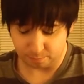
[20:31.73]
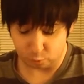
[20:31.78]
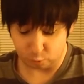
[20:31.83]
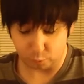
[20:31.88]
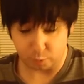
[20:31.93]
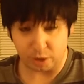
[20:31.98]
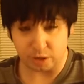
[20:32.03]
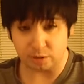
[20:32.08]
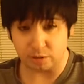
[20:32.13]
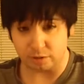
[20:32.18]

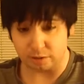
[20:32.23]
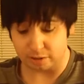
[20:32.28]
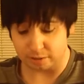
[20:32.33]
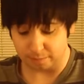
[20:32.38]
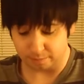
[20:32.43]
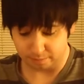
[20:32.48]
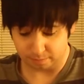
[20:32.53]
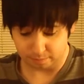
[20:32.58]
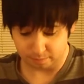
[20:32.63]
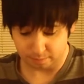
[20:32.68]
Surprisingly.
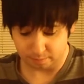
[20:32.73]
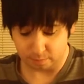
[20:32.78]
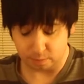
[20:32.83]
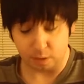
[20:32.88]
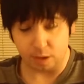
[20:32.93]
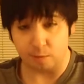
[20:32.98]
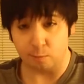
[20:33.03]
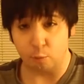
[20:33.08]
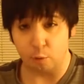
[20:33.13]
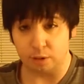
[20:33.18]

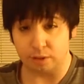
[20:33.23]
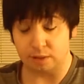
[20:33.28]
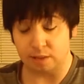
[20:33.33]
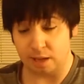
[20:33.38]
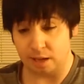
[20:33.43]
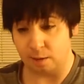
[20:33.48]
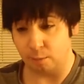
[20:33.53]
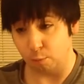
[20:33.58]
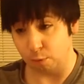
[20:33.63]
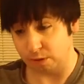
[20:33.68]
Of what
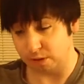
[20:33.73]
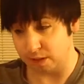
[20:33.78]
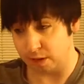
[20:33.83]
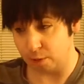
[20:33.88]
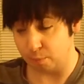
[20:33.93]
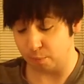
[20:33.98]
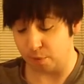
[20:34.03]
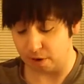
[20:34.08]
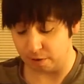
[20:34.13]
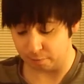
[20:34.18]

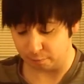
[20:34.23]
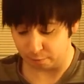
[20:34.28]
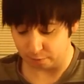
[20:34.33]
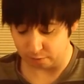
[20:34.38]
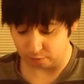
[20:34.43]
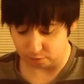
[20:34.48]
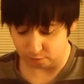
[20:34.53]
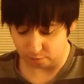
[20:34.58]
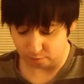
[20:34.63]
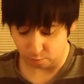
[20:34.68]
their
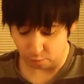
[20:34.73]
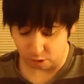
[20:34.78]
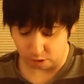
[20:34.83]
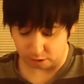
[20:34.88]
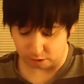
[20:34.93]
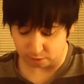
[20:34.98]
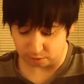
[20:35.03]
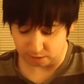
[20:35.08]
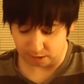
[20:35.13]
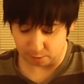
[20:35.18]
preference
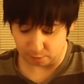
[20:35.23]
was.